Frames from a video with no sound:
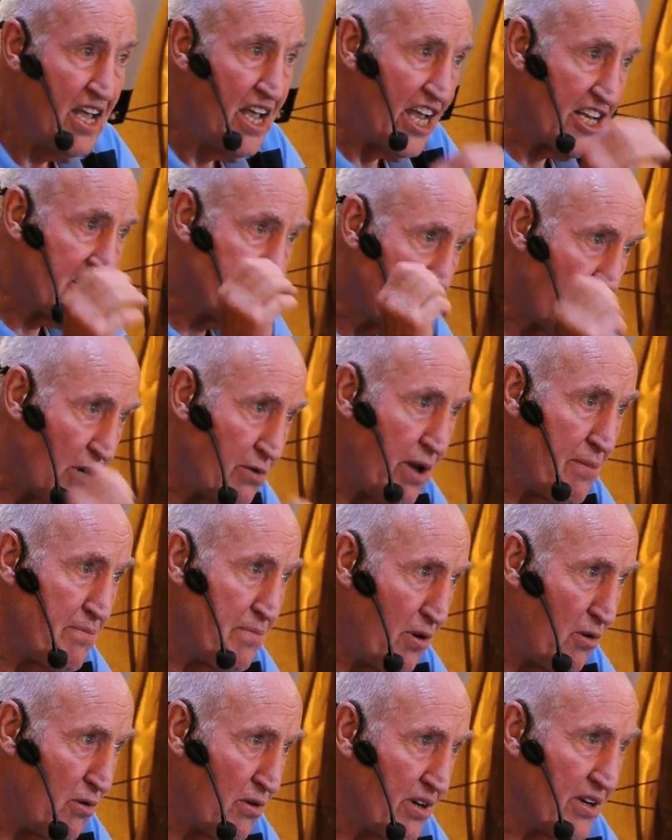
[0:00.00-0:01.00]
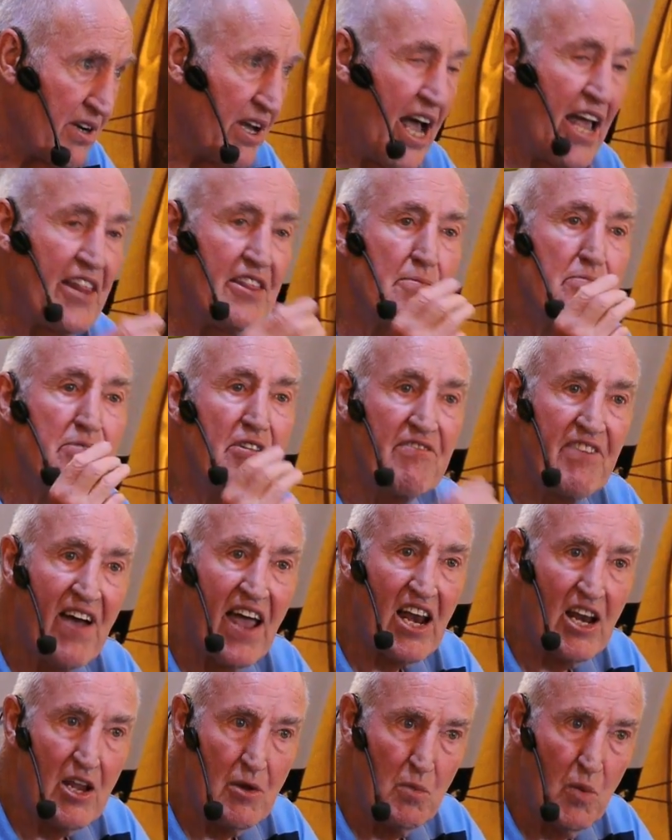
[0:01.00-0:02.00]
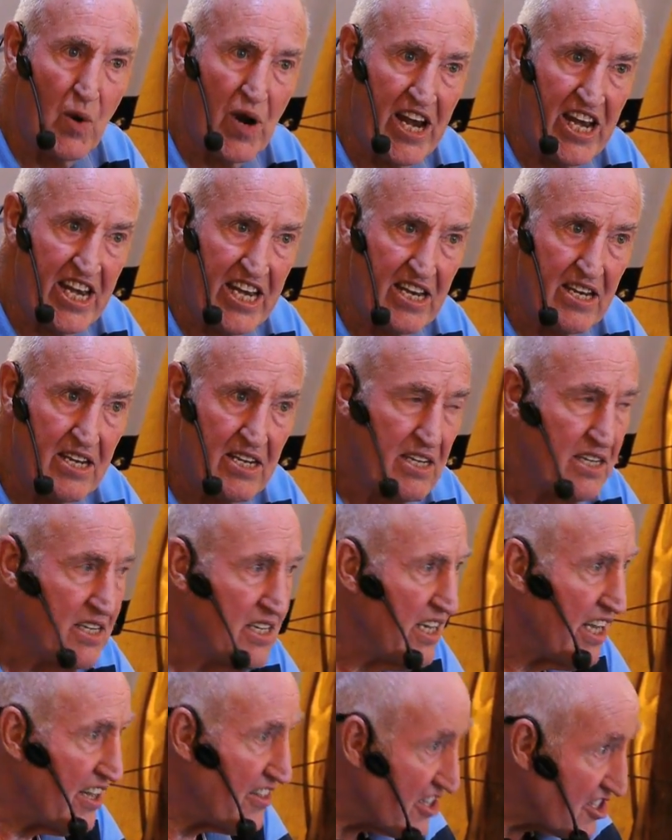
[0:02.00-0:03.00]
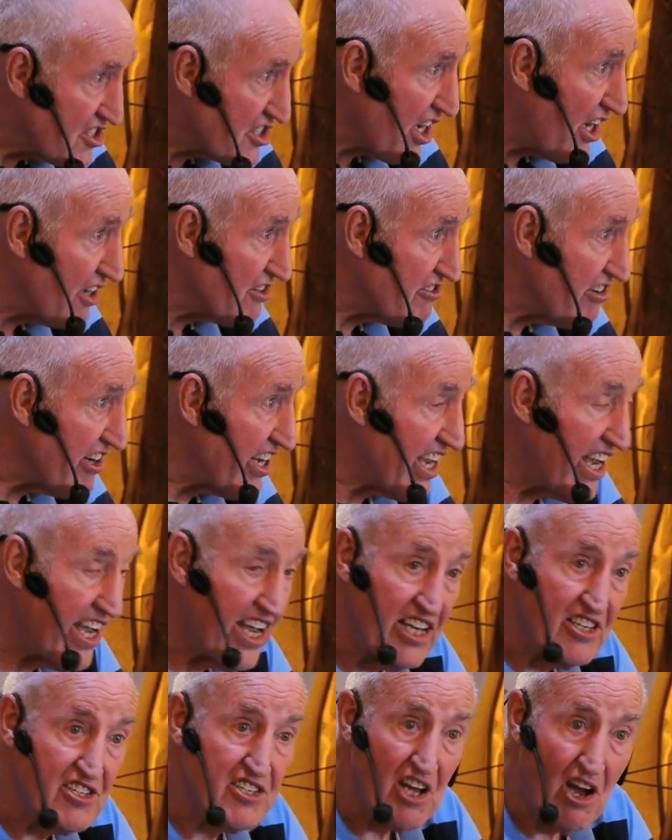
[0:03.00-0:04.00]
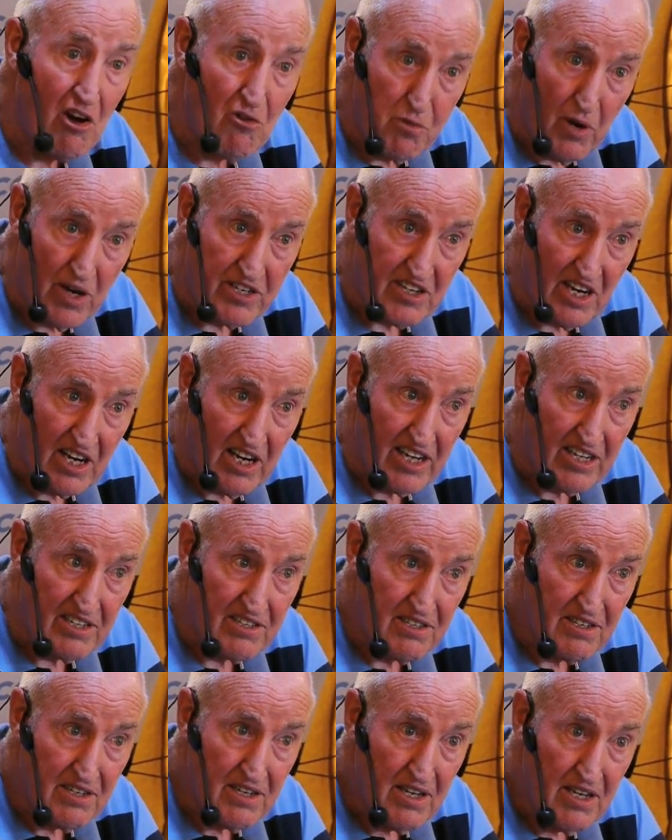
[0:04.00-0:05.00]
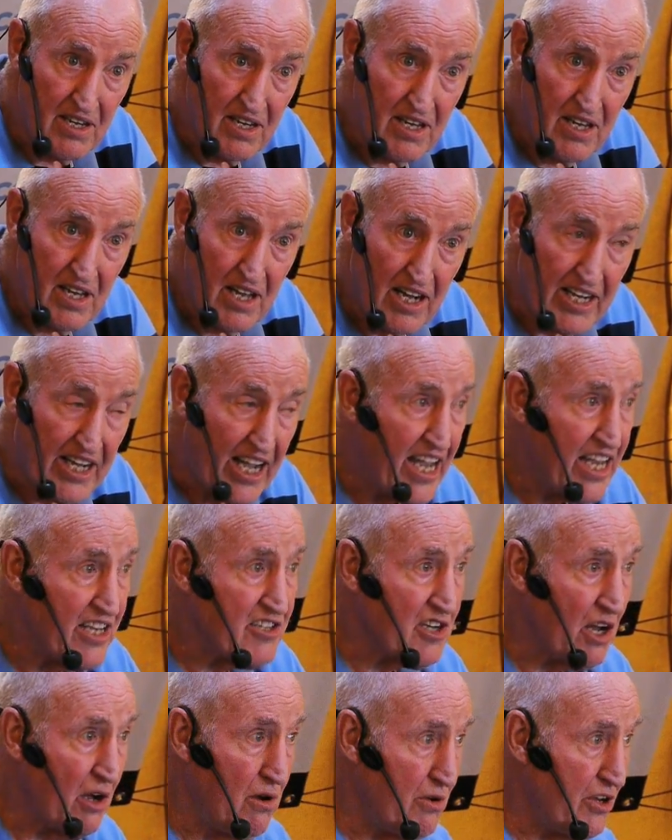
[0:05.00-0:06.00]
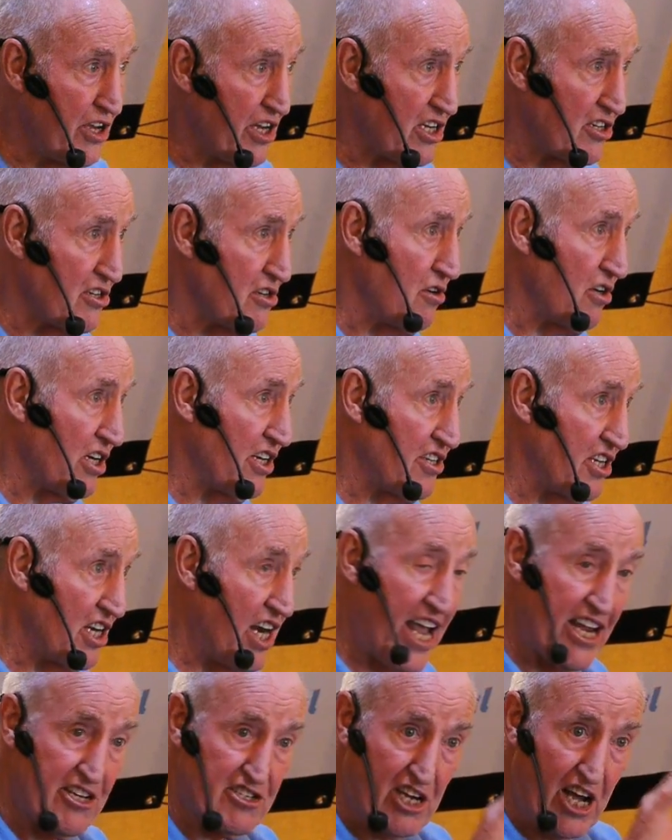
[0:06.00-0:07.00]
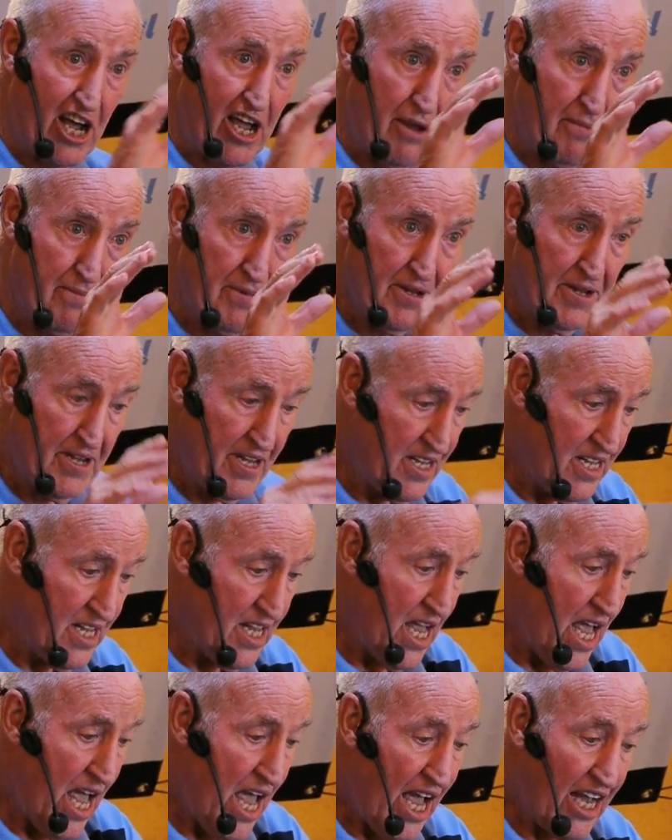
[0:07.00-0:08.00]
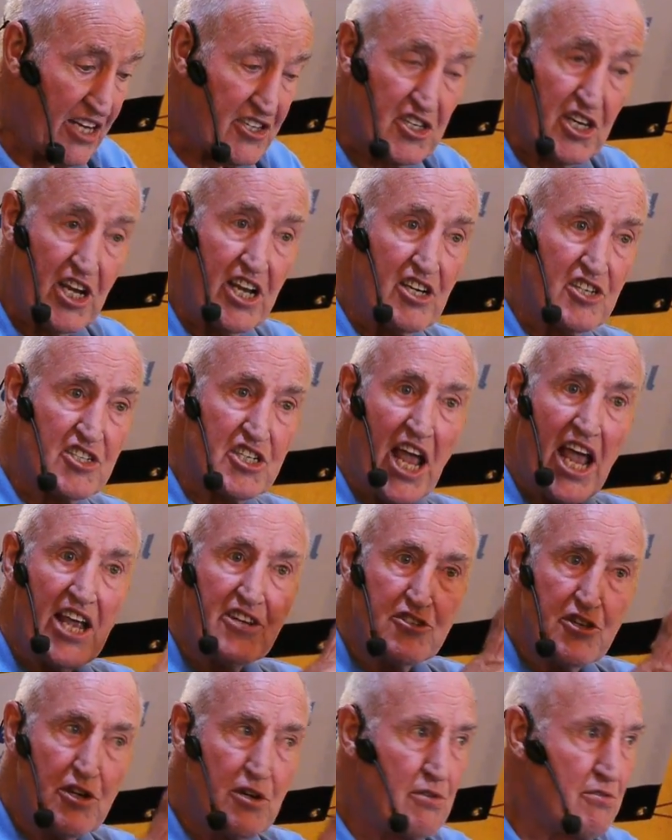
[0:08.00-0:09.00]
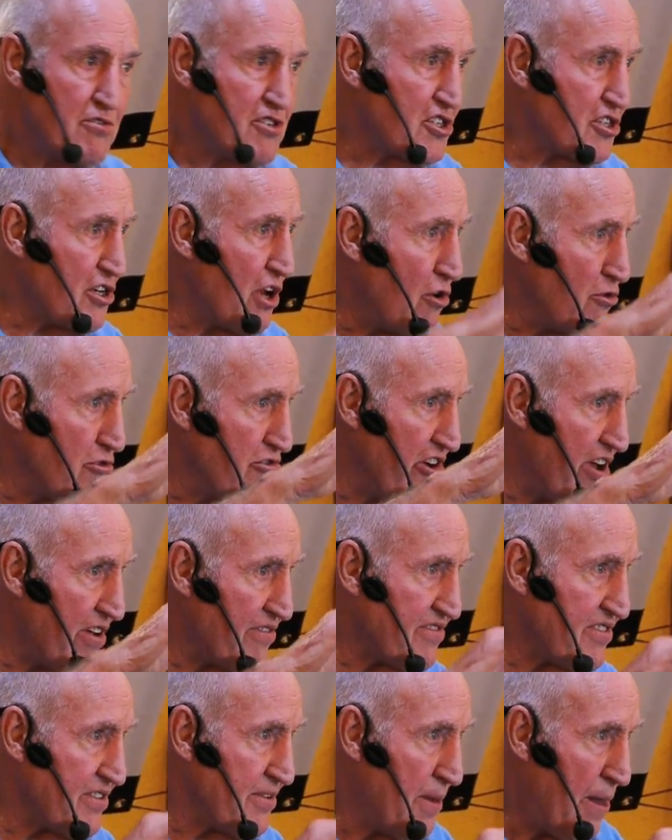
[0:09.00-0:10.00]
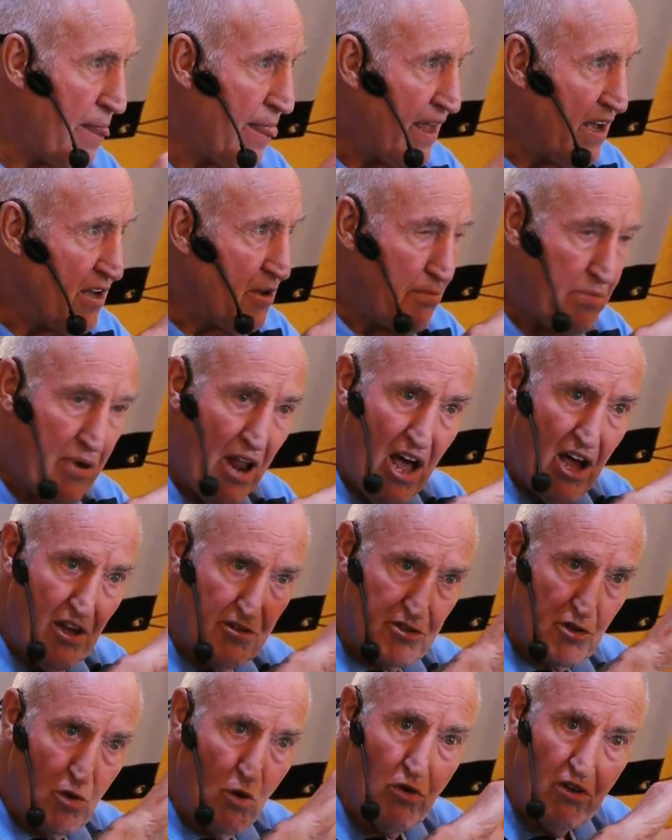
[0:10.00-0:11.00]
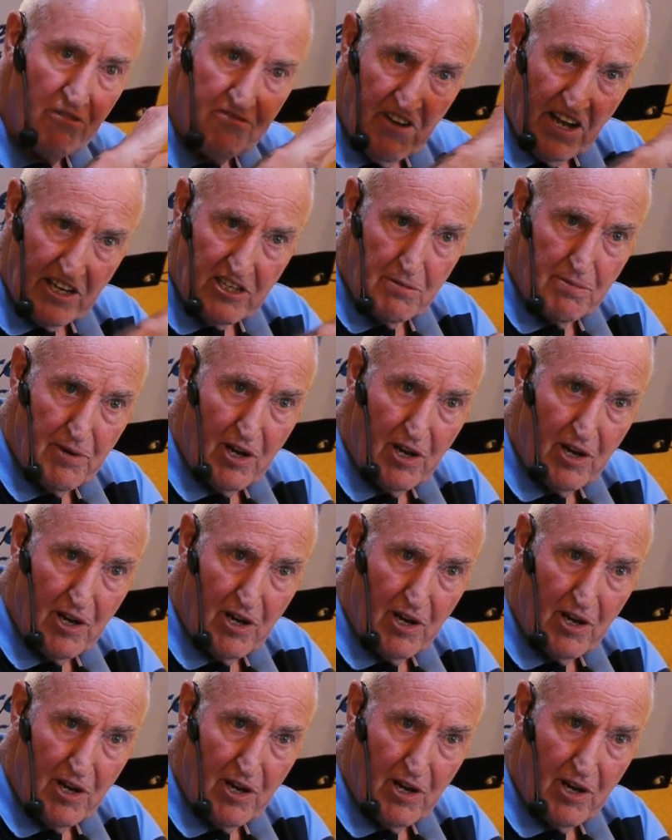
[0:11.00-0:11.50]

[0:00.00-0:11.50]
It's so important, and the prevailing wind. In this country, it is southwesterlies. Okay, so you can look at the landscape and see sand dunes, snowdrifts, plants, all affected